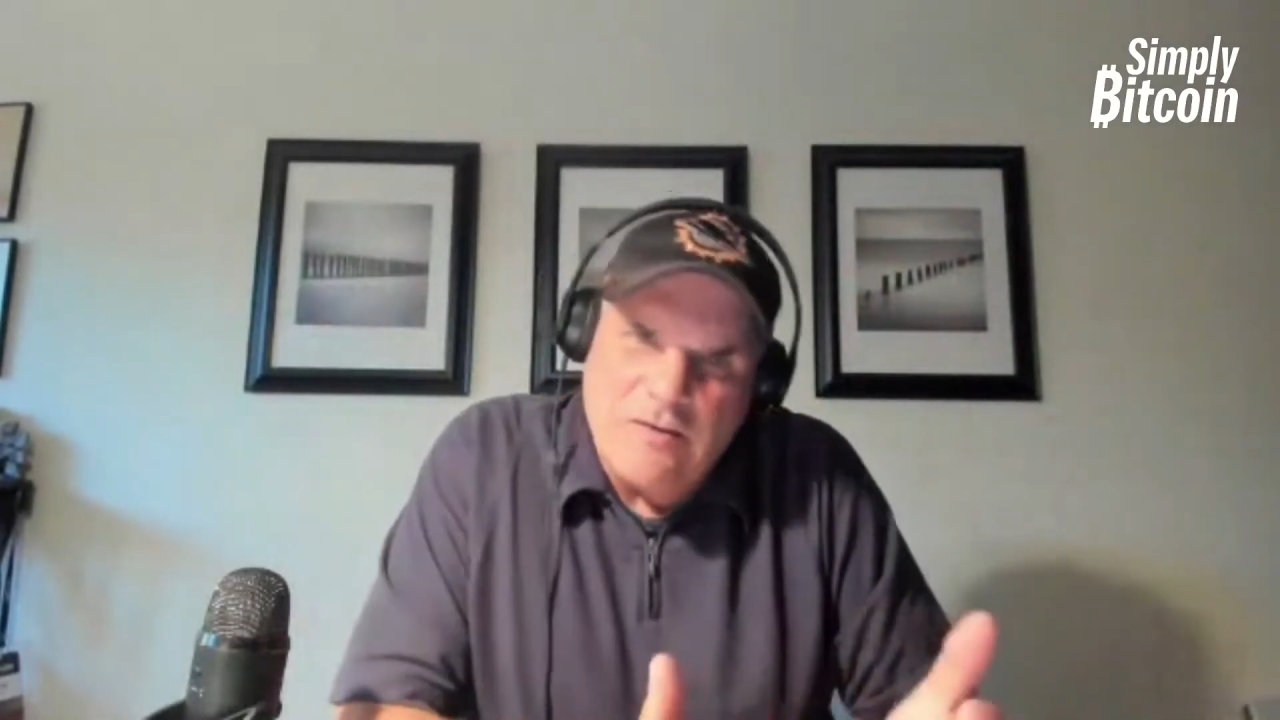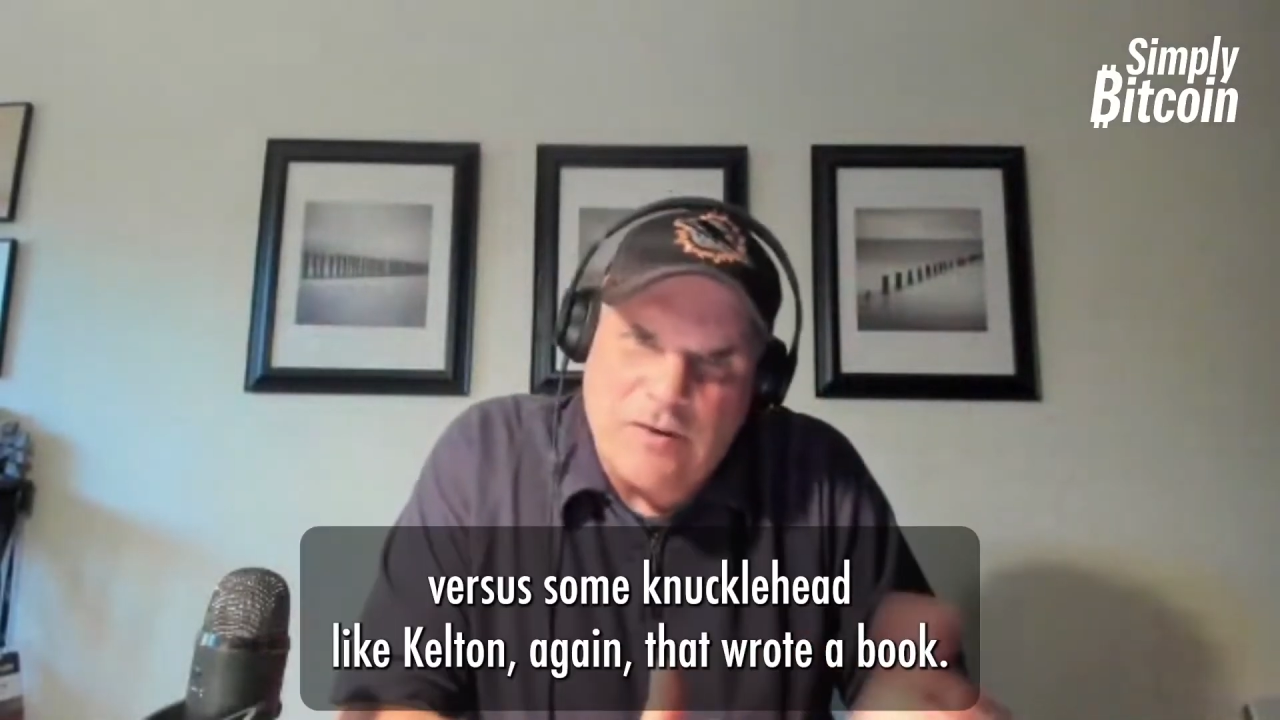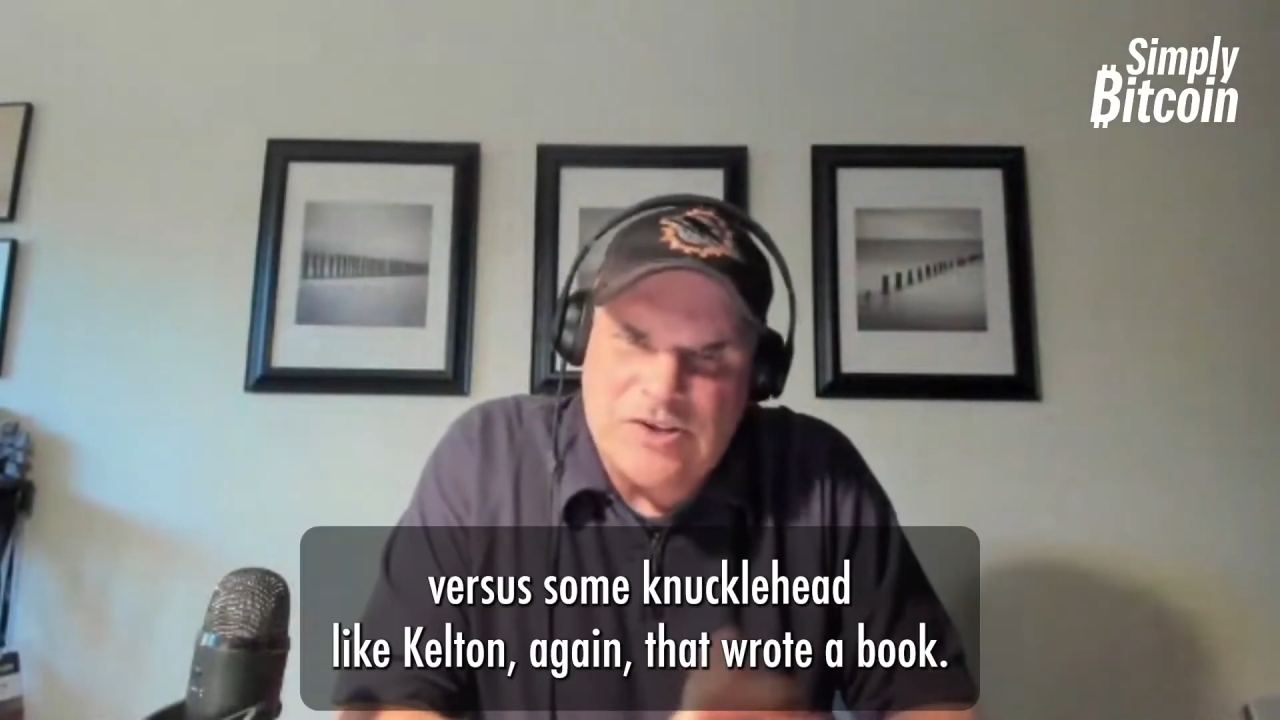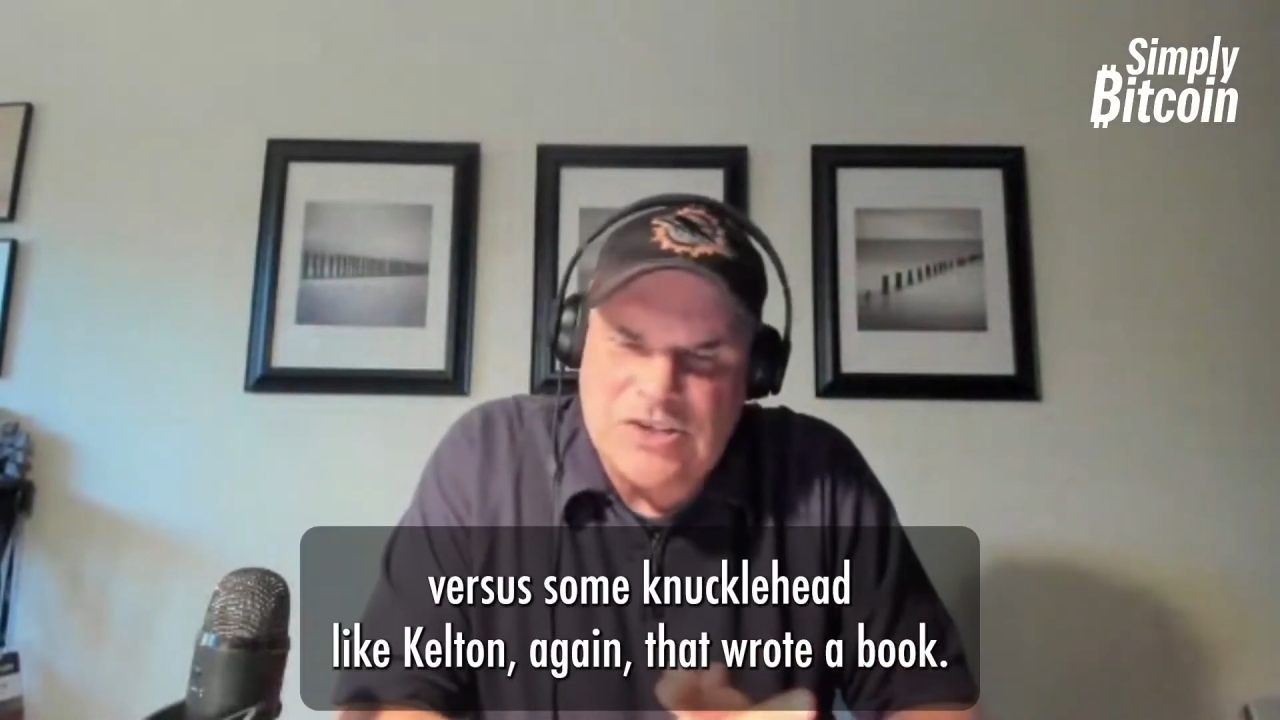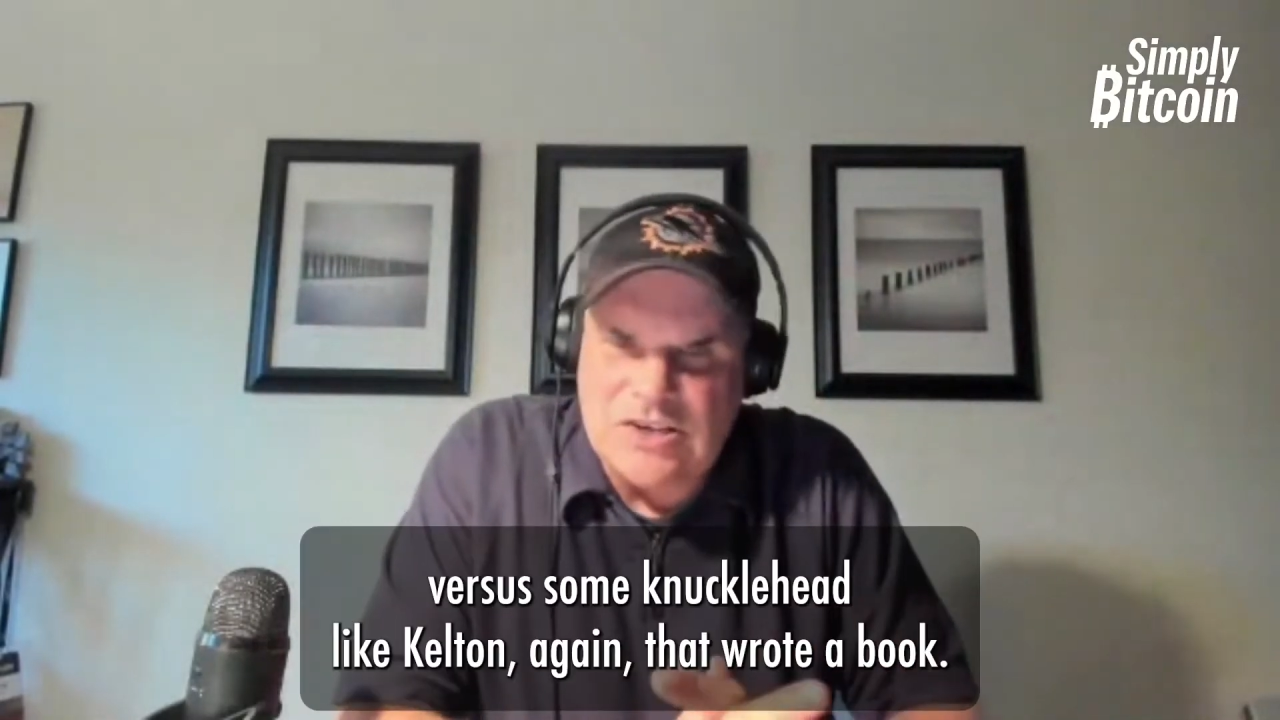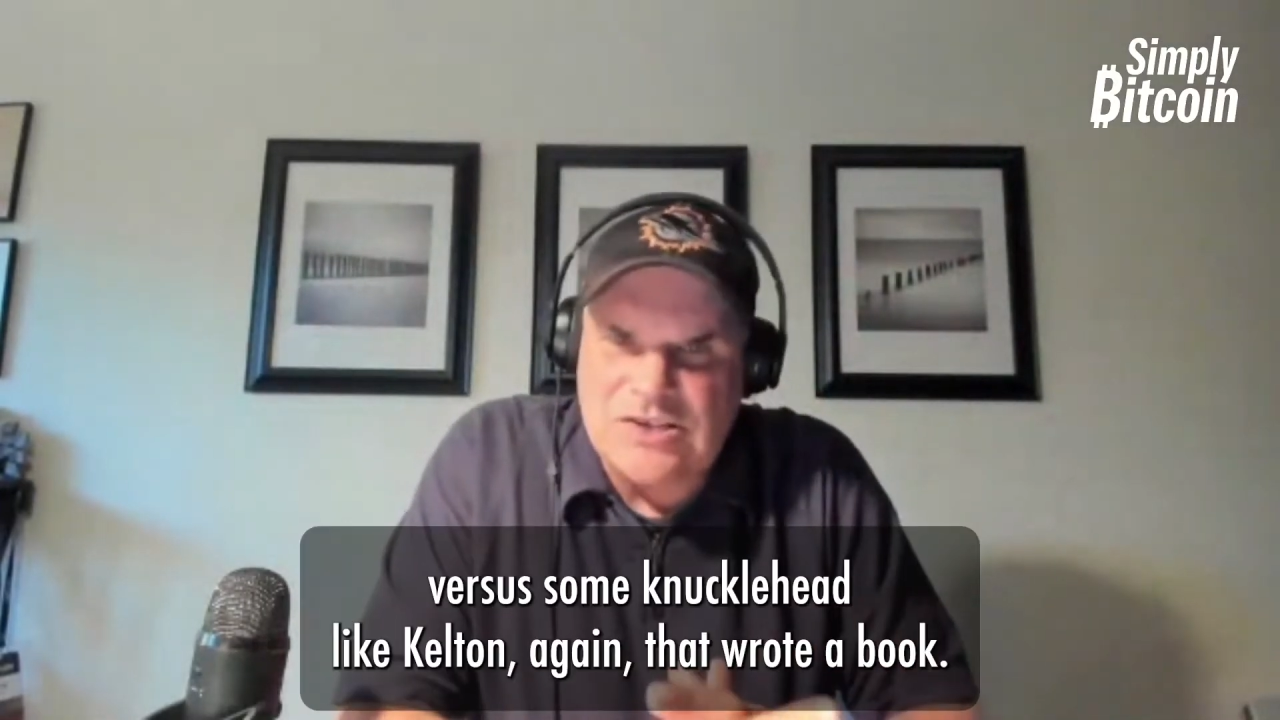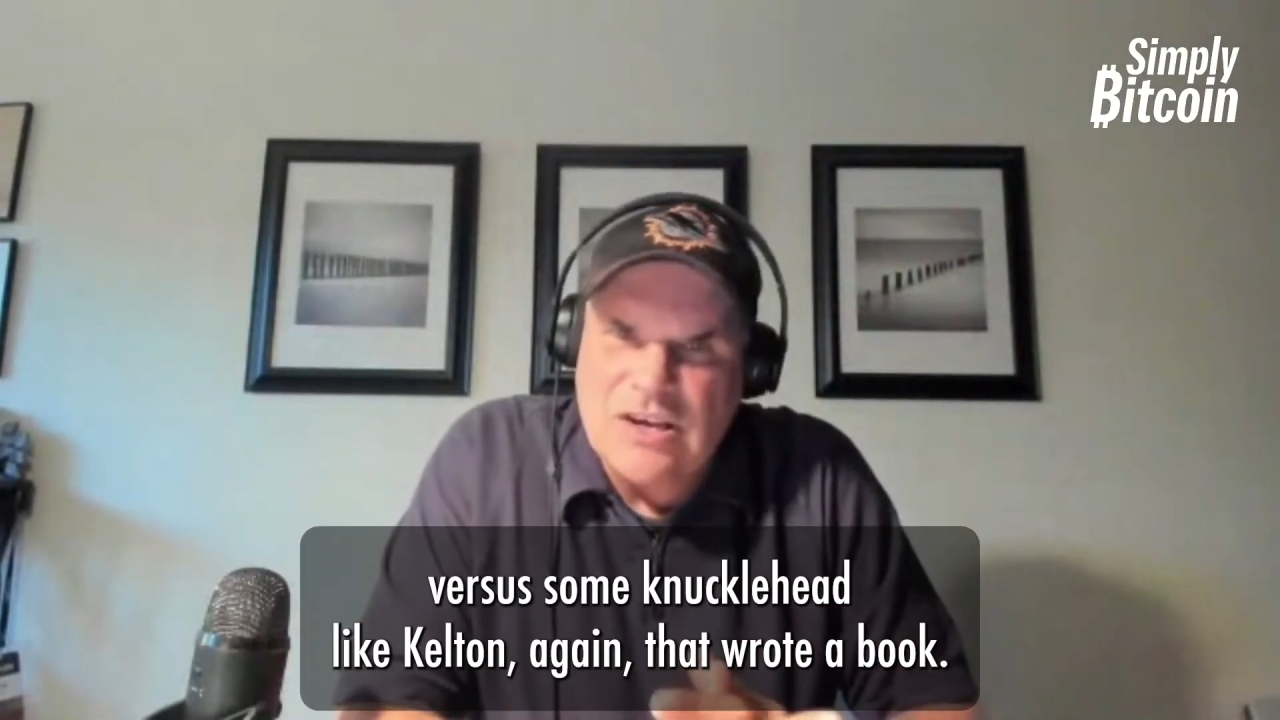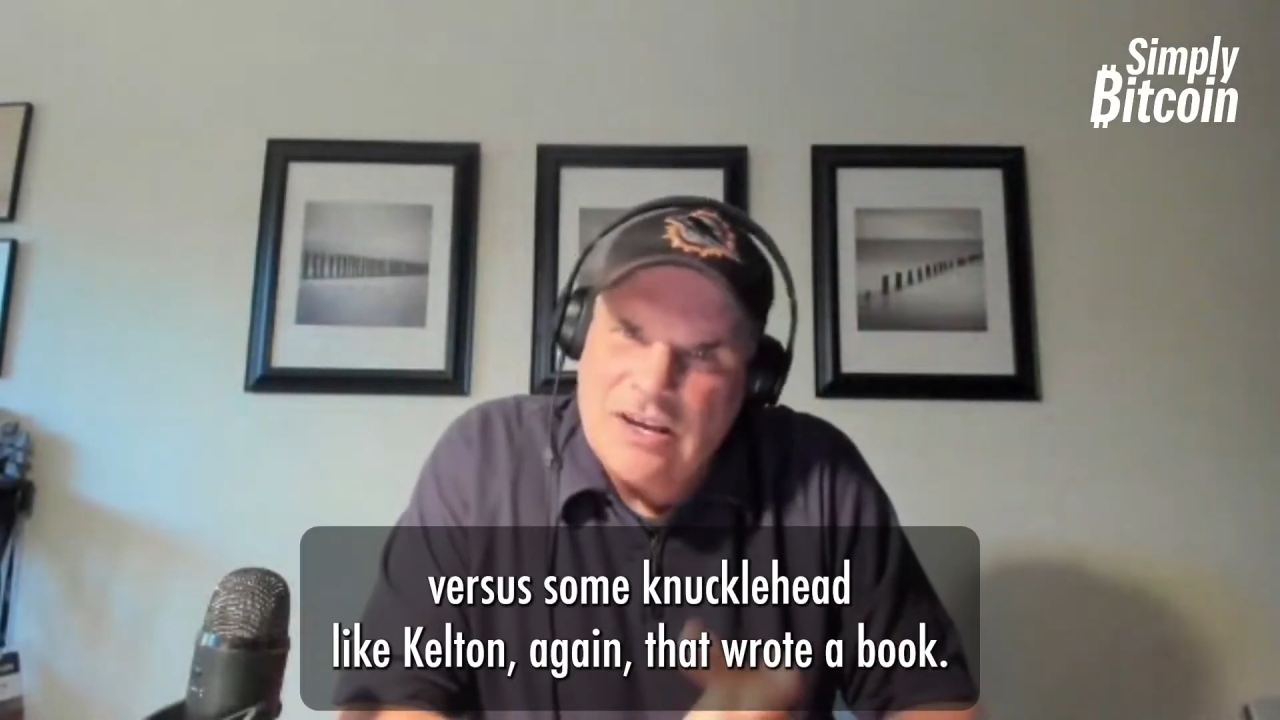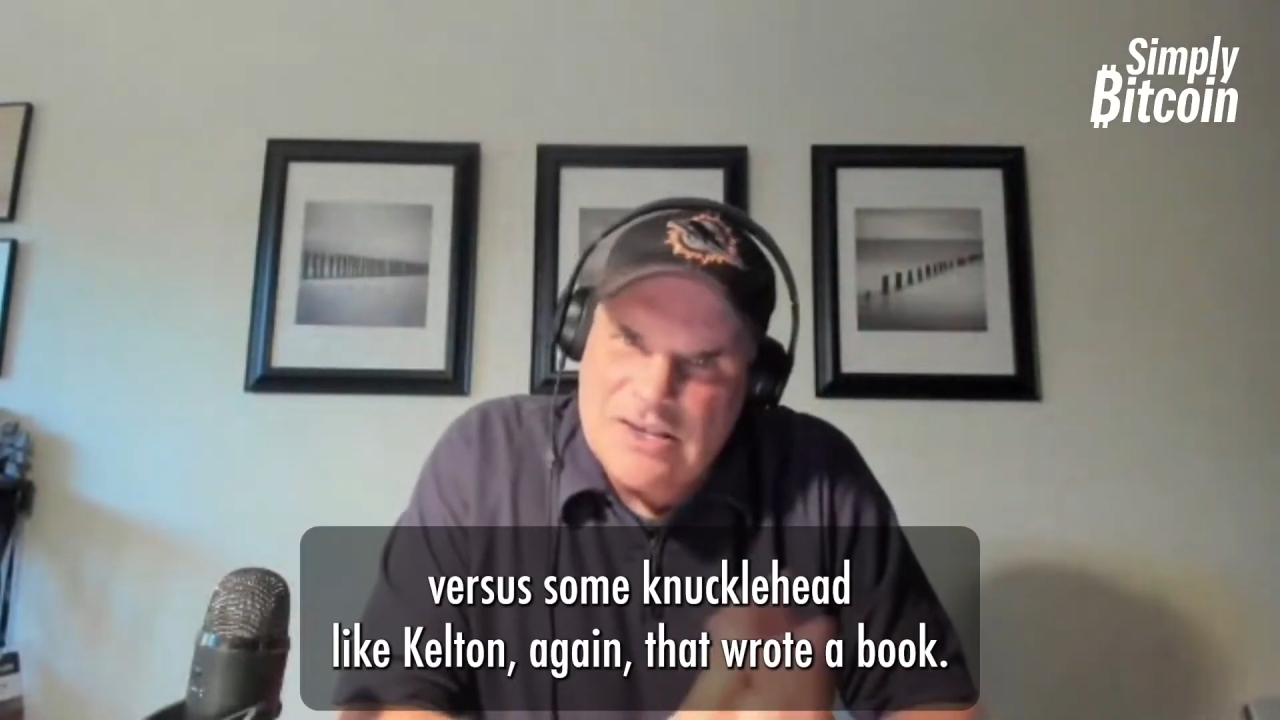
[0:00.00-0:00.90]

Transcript: versus